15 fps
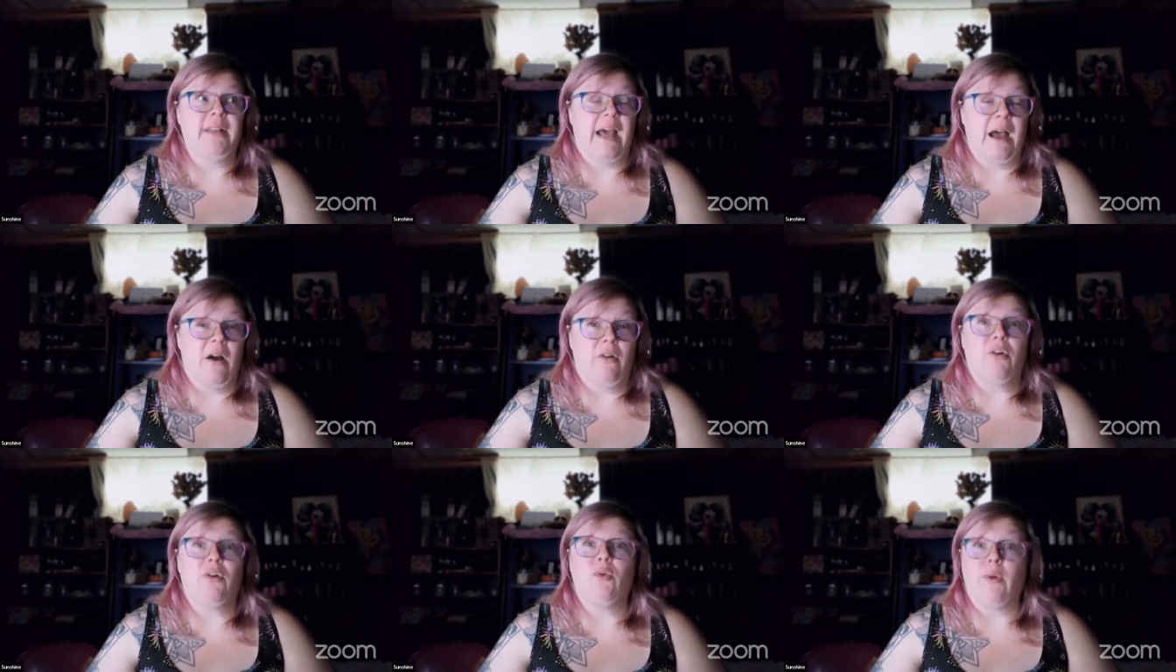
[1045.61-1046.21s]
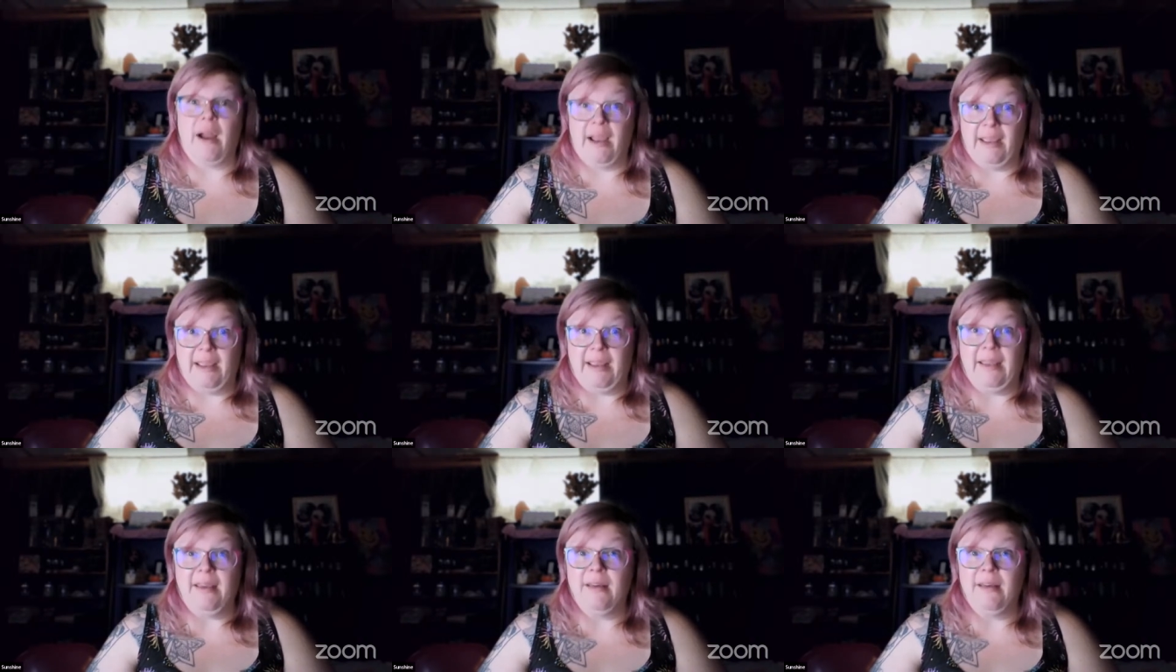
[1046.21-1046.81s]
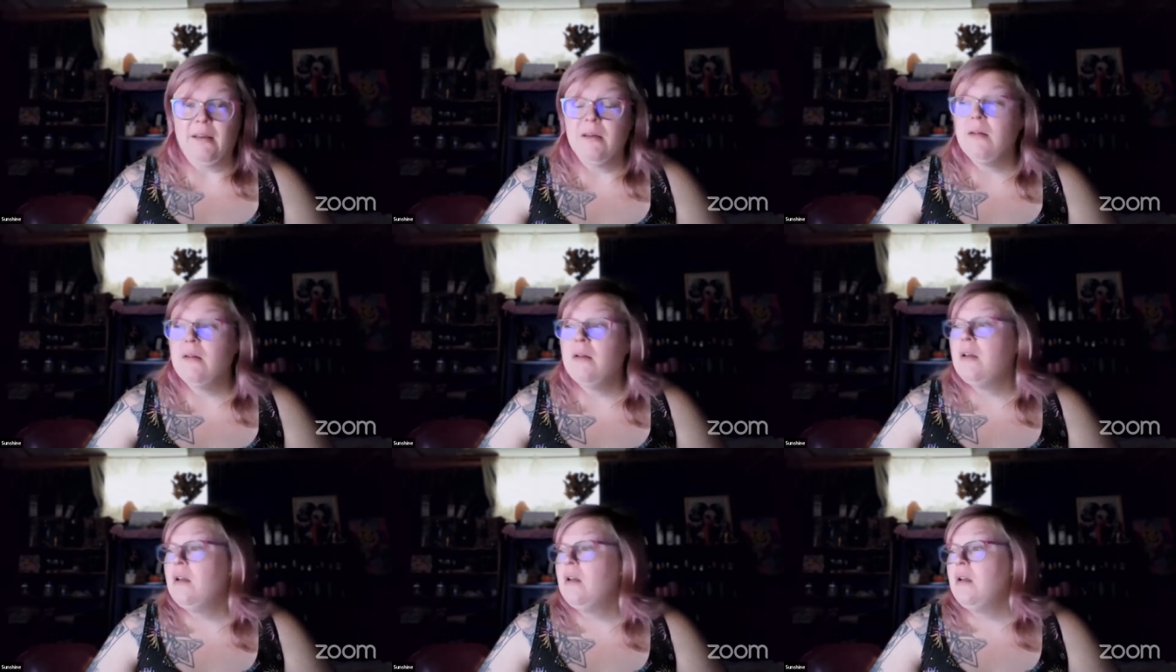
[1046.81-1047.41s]
down crying,
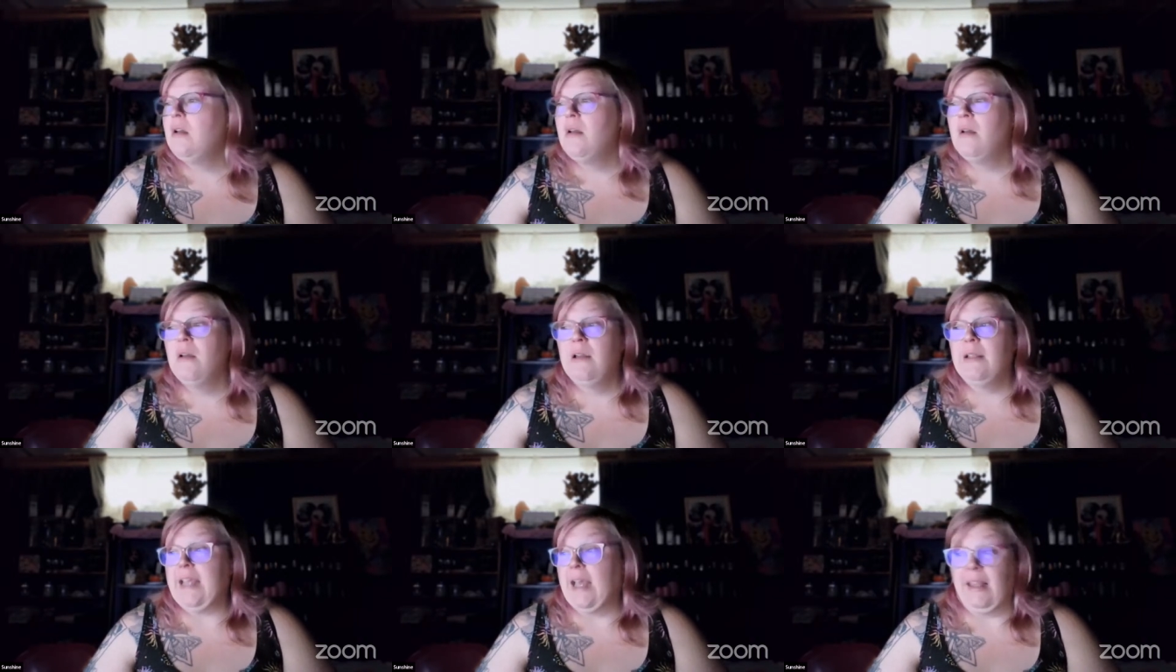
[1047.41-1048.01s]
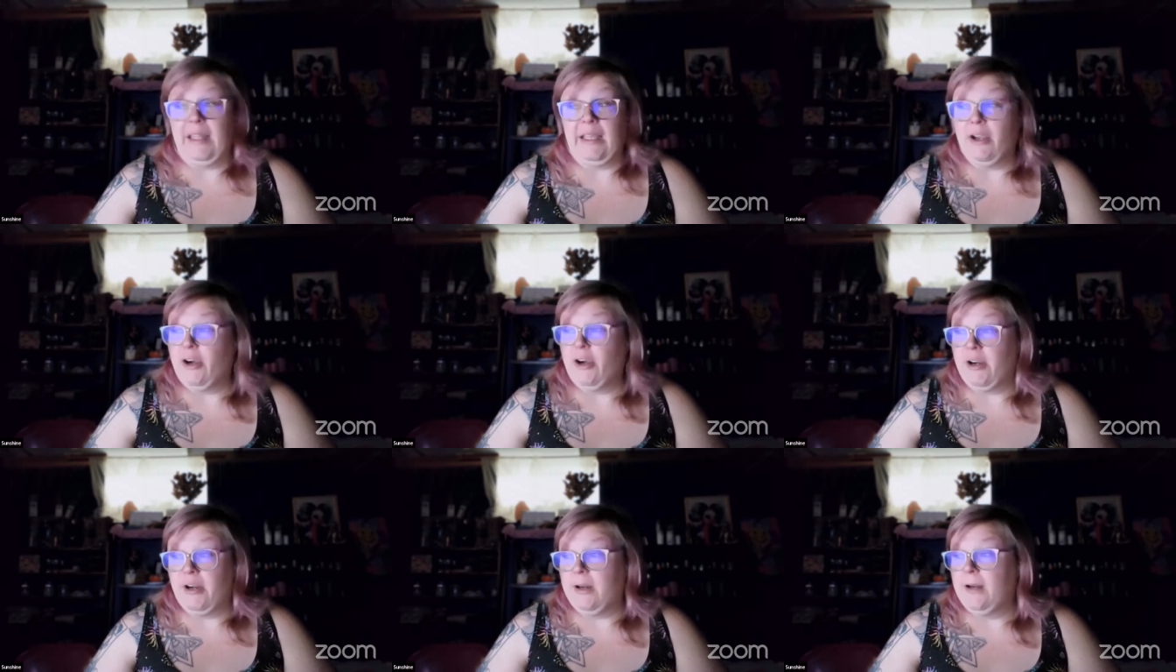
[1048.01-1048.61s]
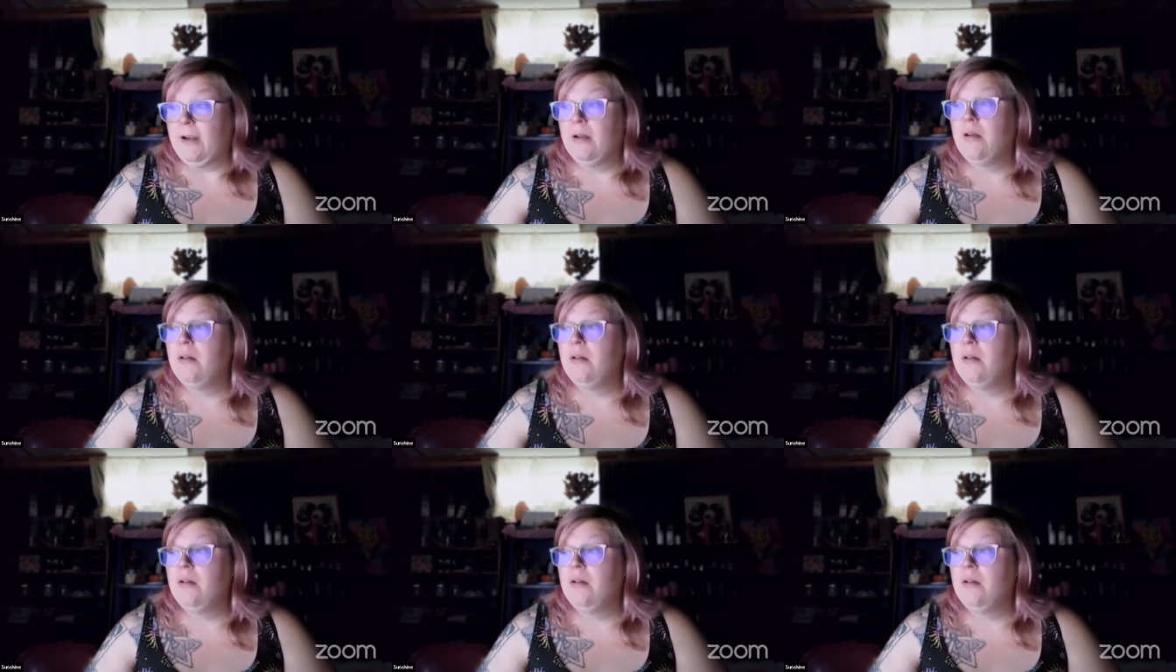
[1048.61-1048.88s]
telling her